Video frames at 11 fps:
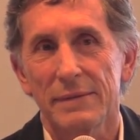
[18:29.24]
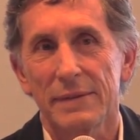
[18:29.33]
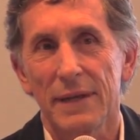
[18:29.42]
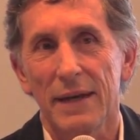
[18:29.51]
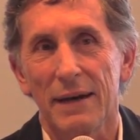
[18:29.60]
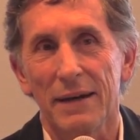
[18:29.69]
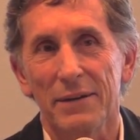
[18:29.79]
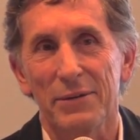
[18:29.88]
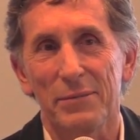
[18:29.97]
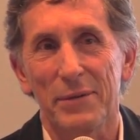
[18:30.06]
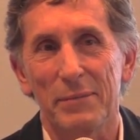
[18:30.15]
Yeah, I got
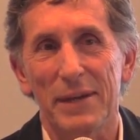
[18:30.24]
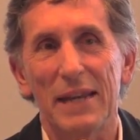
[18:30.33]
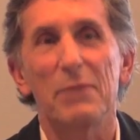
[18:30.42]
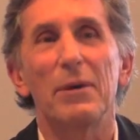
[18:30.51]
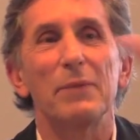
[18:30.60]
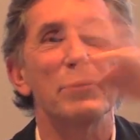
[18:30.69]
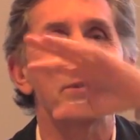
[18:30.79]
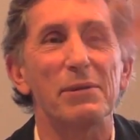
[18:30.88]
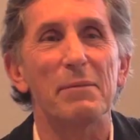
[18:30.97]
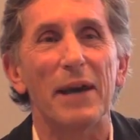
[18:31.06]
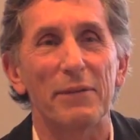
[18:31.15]
to remember. Anyway, it was
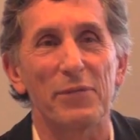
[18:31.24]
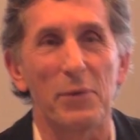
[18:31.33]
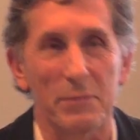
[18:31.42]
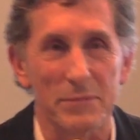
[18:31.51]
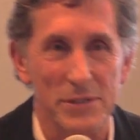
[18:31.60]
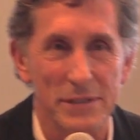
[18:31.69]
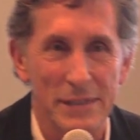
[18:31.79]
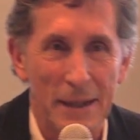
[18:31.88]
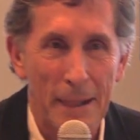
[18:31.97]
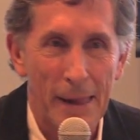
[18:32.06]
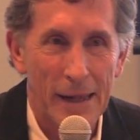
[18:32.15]
all about forms.
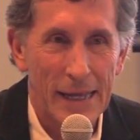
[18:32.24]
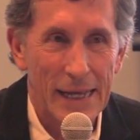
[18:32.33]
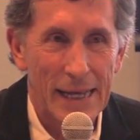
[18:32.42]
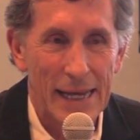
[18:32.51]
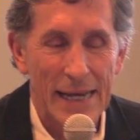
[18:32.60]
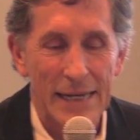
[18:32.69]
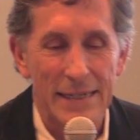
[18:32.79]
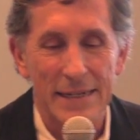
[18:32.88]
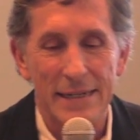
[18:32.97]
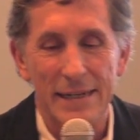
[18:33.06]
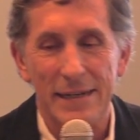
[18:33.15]
And
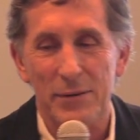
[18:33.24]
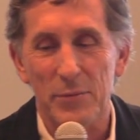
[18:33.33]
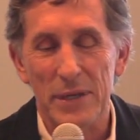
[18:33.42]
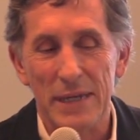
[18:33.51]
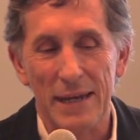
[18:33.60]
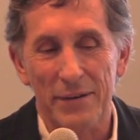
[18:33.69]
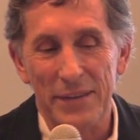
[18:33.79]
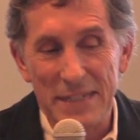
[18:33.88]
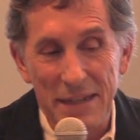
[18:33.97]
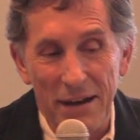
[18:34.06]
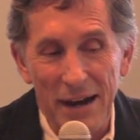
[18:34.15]
on the
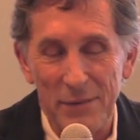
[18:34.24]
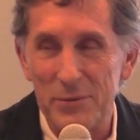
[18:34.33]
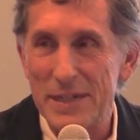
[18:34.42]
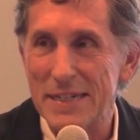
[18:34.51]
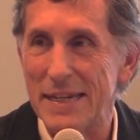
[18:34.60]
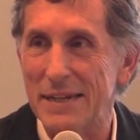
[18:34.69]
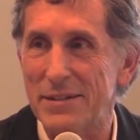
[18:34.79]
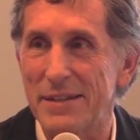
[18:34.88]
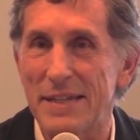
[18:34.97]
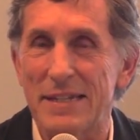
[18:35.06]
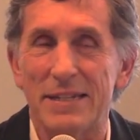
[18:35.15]
side, we said
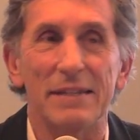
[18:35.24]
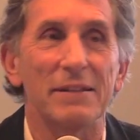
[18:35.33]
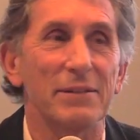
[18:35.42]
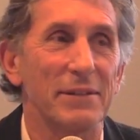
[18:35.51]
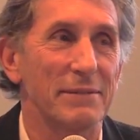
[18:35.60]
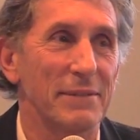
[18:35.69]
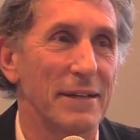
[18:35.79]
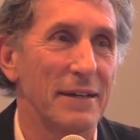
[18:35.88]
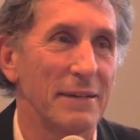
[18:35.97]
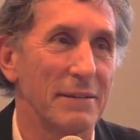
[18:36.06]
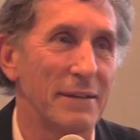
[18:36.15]
to this little,
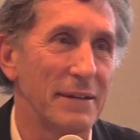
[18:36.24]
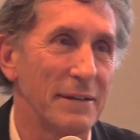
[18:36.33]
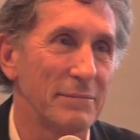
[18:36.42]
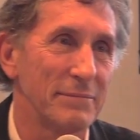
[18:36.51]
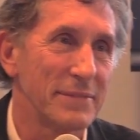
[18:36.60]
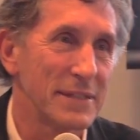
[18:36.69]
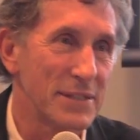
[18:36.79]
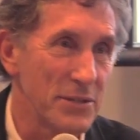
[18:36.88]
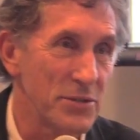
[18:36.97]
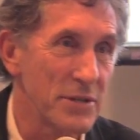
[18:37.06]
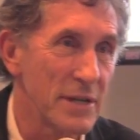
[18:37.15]
this
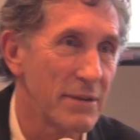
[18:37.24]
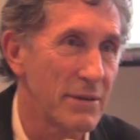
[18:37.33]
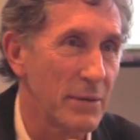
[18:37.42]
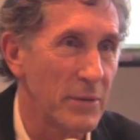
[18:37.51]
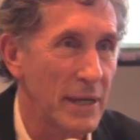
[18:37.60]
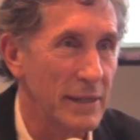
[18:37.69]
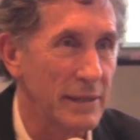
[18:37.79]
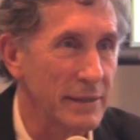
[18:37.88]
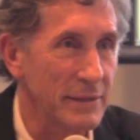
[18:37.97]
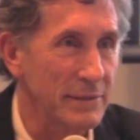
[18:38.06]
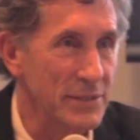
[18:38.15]
engineer, and we had a
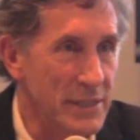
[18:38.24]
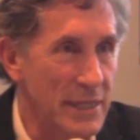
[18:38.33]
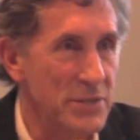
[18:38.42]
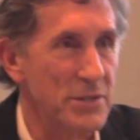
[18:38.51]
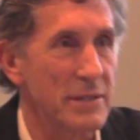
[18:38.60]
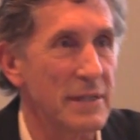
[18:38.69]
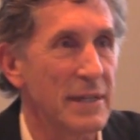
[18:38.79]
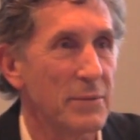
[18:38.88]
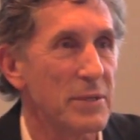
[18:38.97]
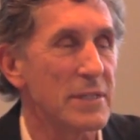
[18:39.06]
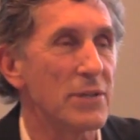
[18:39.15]
little station,
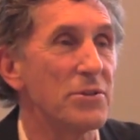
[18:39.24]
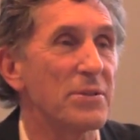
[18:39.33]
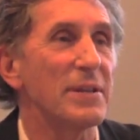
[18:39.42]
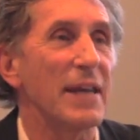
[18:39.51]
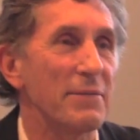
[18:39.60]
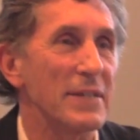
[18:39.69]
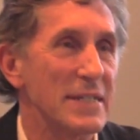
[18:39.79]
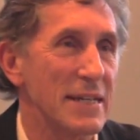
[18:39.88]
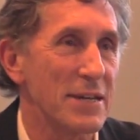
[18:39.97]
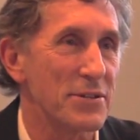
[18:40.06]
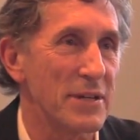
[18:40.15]
we said, you can add this
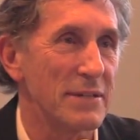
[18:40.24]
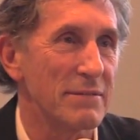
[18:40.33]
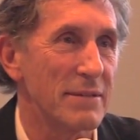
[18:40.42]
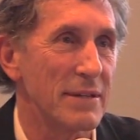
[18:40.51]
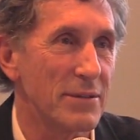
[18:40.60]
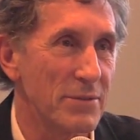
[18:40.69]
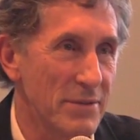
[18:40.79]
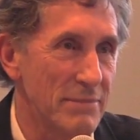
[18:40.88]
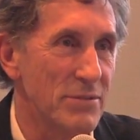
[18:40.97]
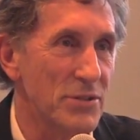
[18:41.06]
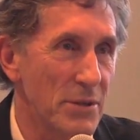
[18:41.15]
station, and you
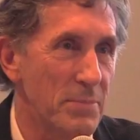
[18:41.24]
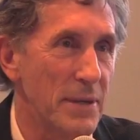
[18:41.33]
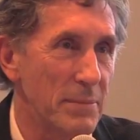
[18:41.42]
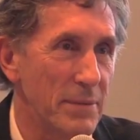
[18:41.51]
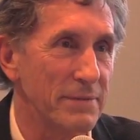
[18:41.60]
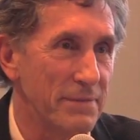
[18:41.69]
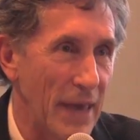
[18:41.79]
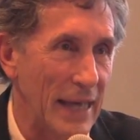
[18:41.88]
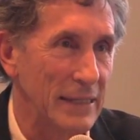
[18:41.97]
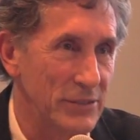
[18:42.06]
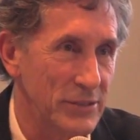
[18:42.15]
can show people
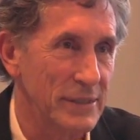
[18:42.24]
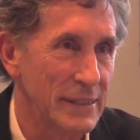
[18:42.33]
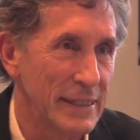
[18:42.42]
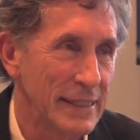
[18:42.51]
fax.